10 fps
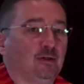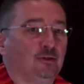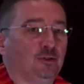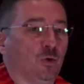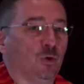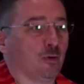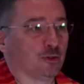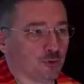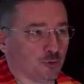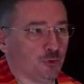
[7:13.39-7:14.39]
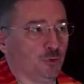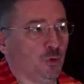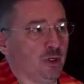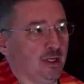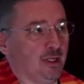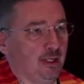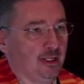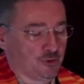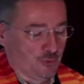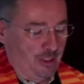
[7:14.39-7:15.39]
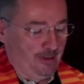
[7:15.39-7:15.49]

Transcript: to our true history.